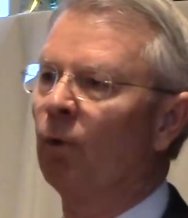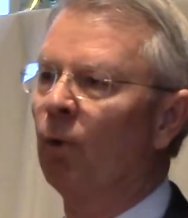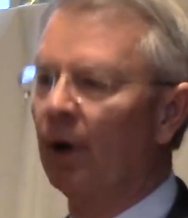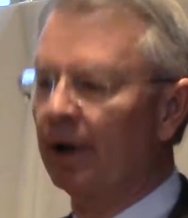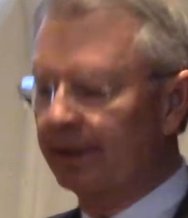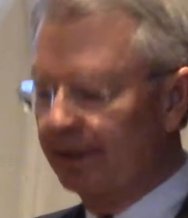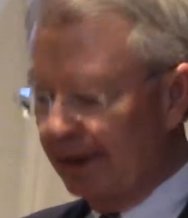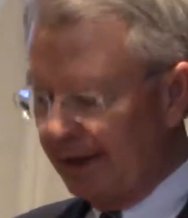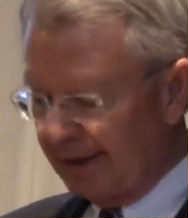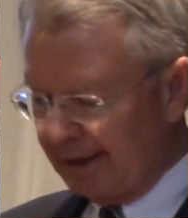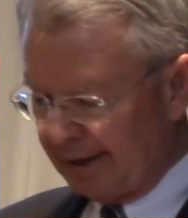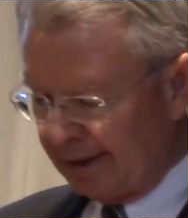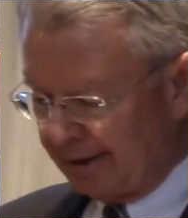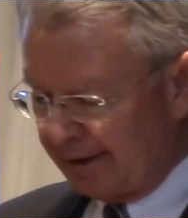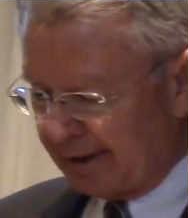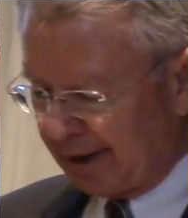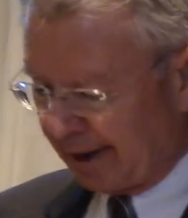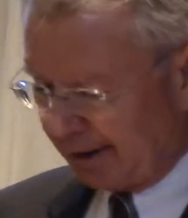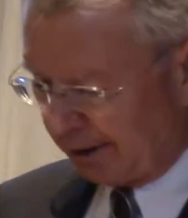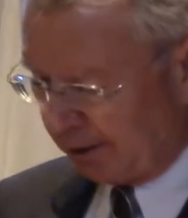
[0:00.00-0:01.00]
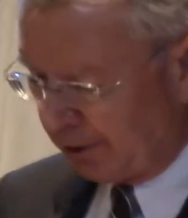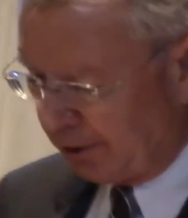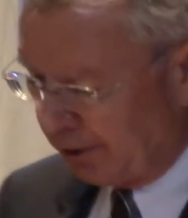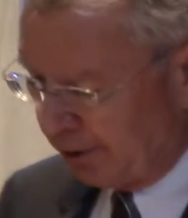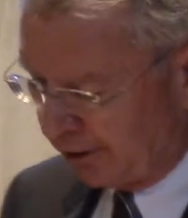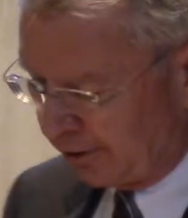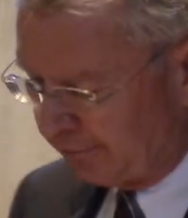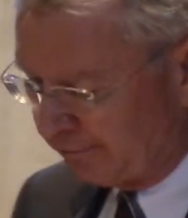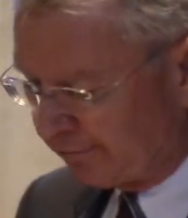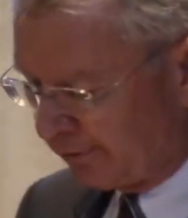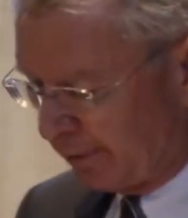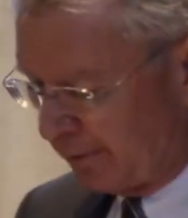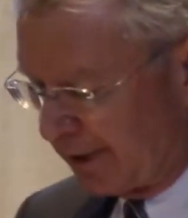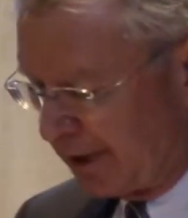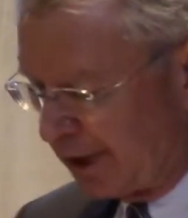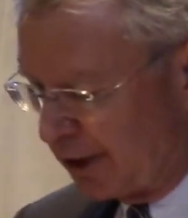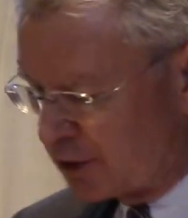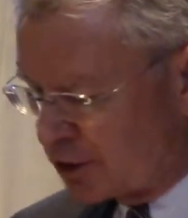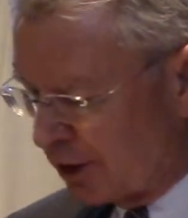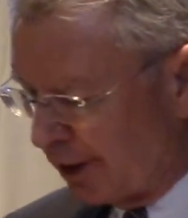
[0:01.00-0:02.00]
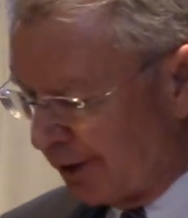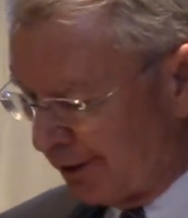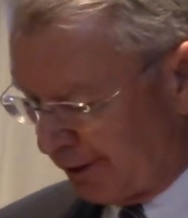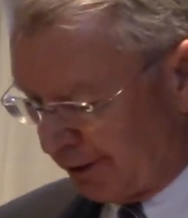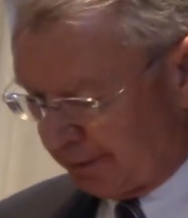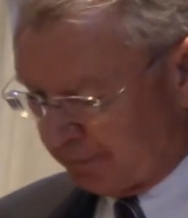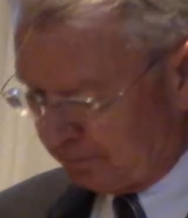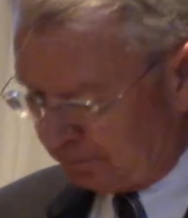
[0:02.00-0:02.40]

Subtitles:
what they can learn from each other.